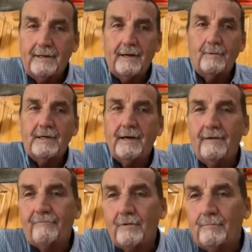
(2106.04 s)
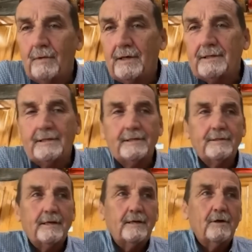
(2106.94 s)
that we came from monkeys,
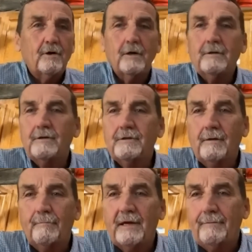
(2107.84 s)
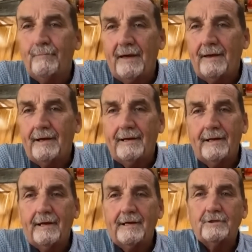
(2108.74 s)
that the earth is a big bang and
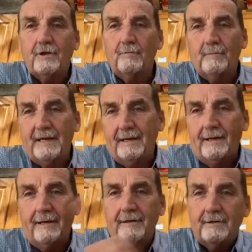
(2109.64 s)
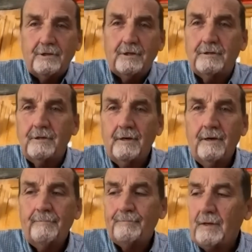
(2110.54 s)
it has no meaning. It's just
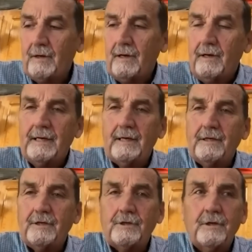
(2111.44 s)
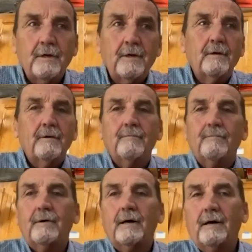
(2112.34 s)
endless
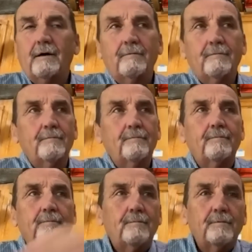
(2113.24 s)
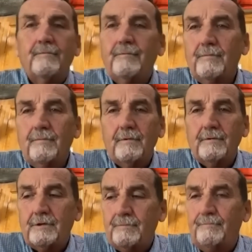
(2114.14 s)
um,
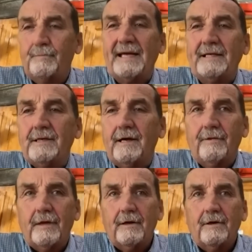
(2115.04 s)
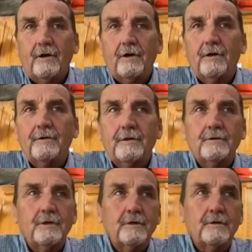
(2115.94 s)
space out there, and the Earth was
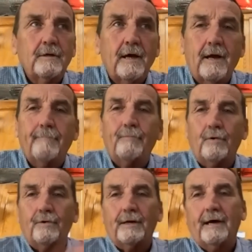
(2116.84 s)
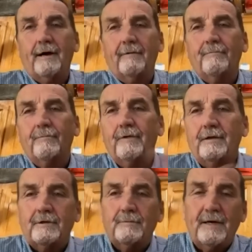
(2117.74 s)
just catapulted out
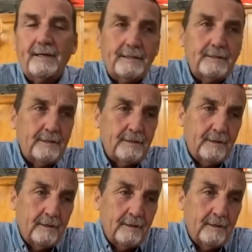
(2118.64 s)
in space, and